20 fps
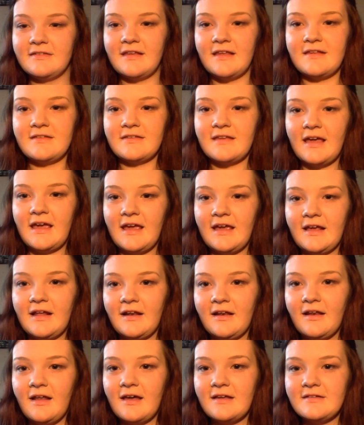There's a
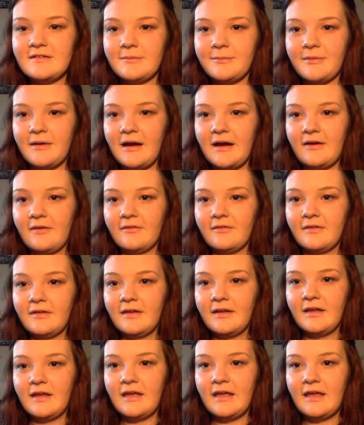lighter brown,